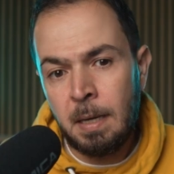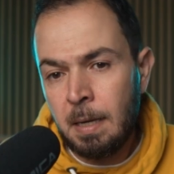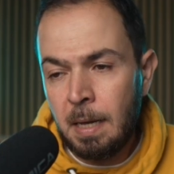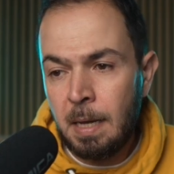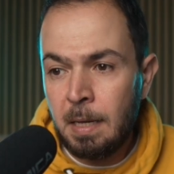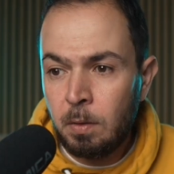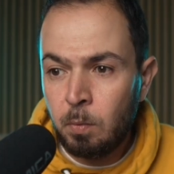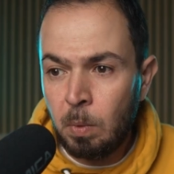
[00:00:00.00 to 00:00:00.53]

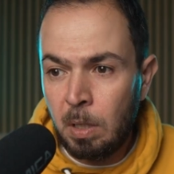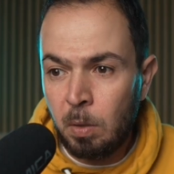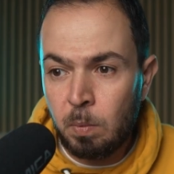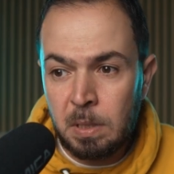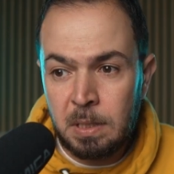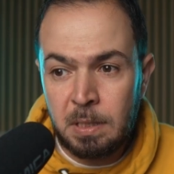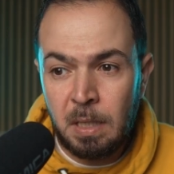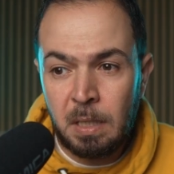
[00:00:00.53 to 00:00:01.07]
And when I
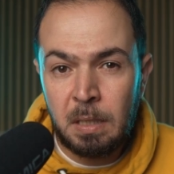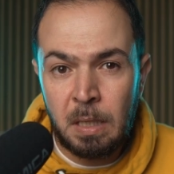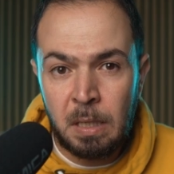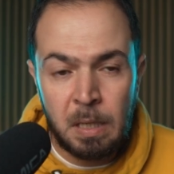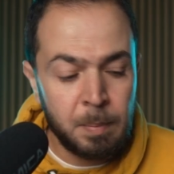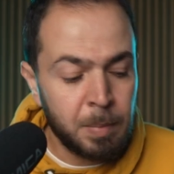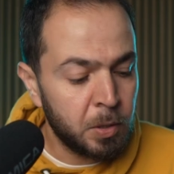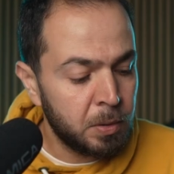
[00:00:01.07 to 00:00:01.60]
was
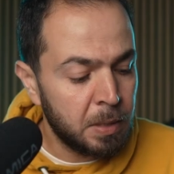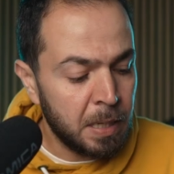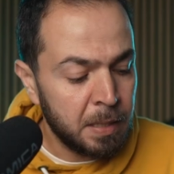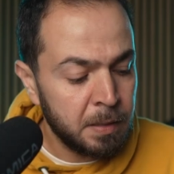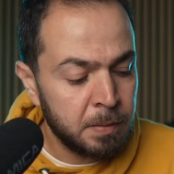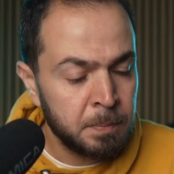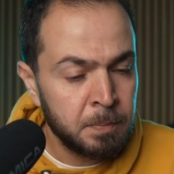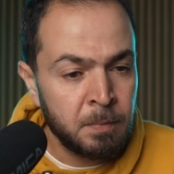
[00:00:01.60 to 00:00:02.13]
thinking about
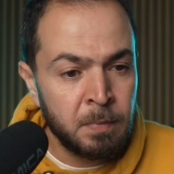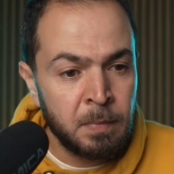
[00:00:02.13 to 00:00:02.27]
that,